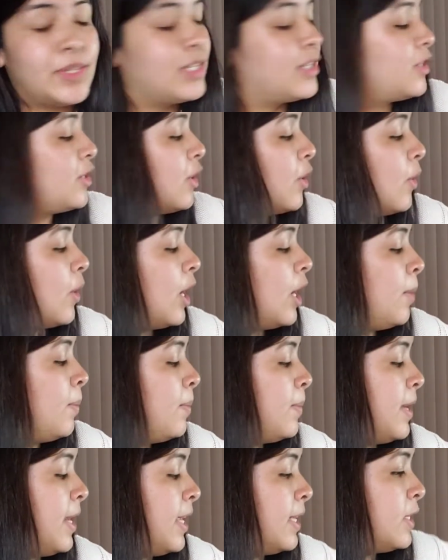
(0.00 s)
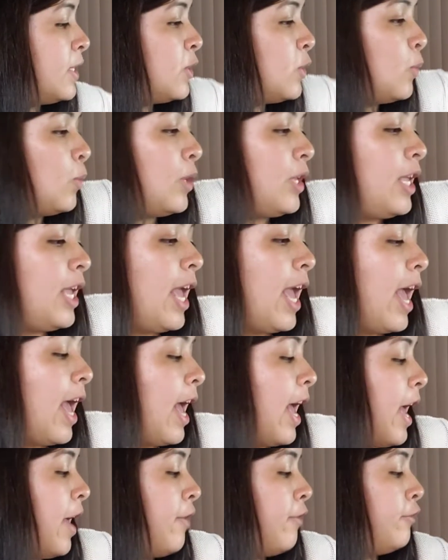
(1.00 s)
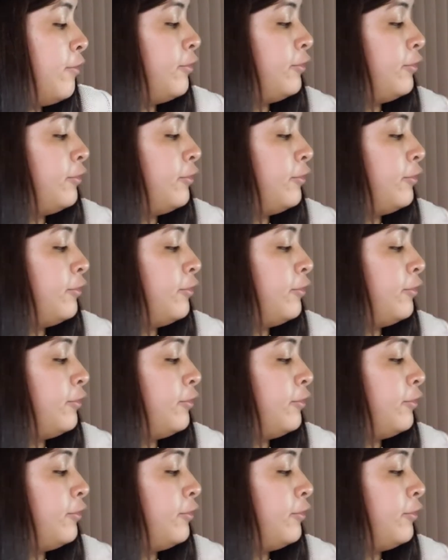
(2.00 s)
so up next we have